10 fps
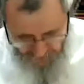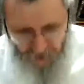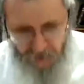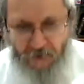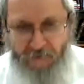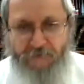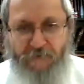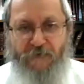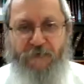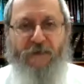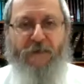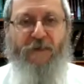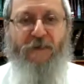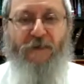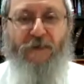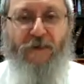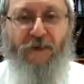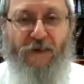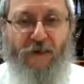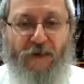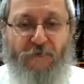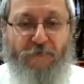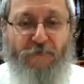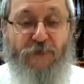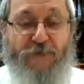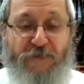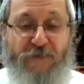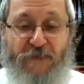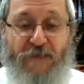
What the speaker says: of the first sin,